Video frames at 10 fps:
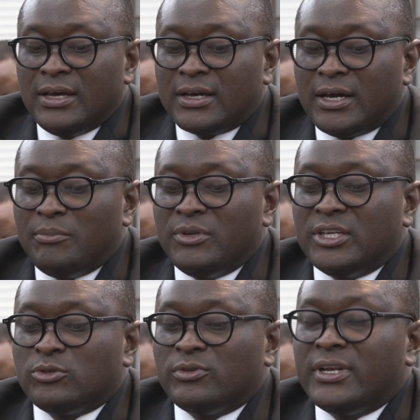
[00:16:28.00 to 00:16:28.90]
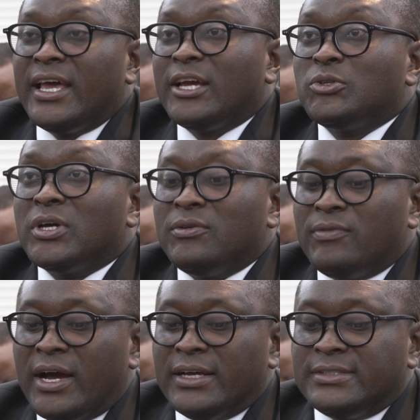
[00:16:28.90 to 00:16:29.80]
Cabinet would like to
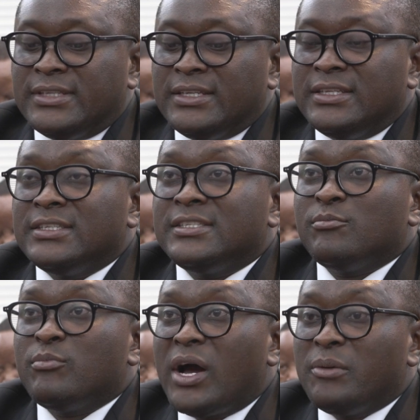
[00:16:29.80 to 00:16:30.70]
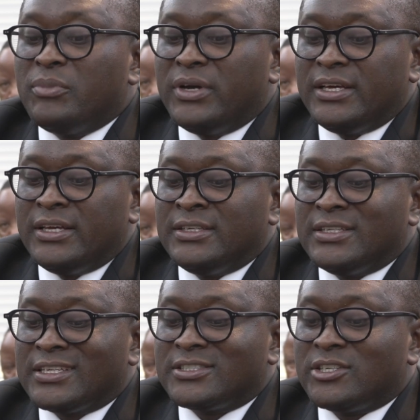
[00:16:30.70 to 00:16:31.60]
advise that the Zimbabwe
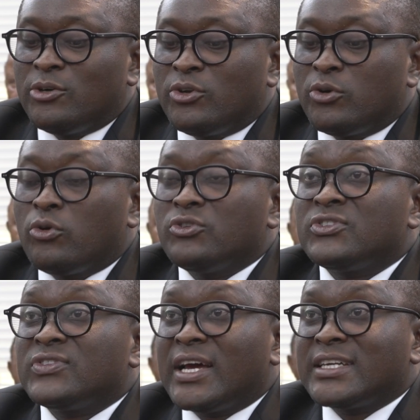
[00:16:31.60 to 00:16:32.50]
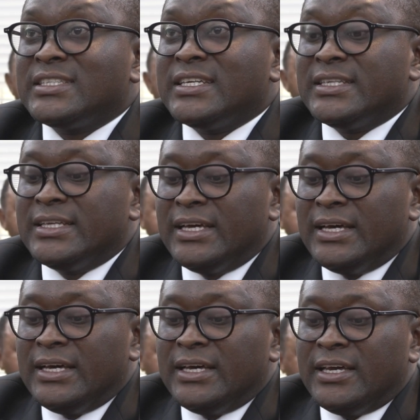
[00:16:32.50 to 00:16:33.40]
Industrial Reconstruction
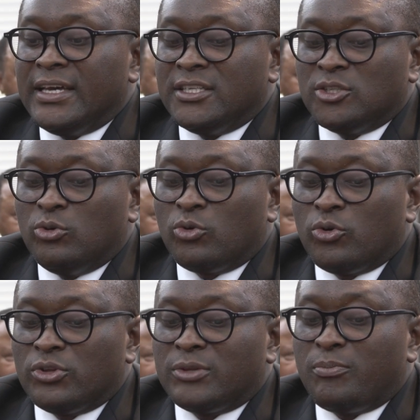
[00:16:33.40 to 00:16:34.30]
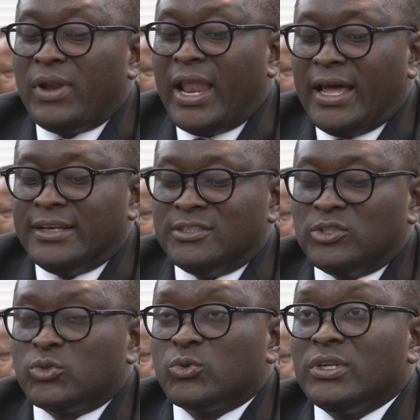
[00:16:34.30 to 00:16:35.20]
and Growth Plan
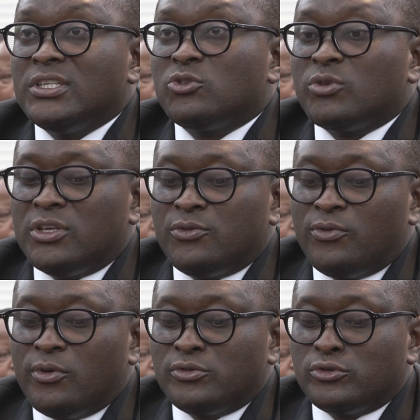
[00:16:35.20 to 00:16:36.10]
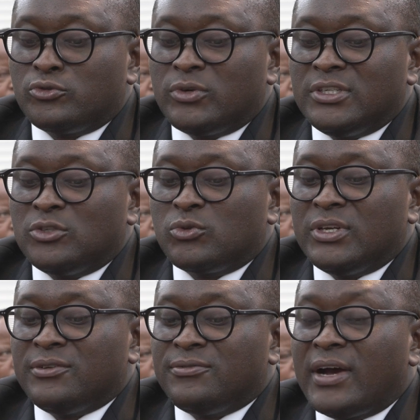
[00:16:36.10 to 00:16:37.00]
2024 to
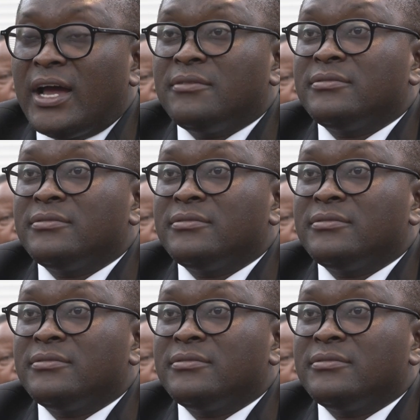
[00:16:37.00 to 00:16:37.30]
2025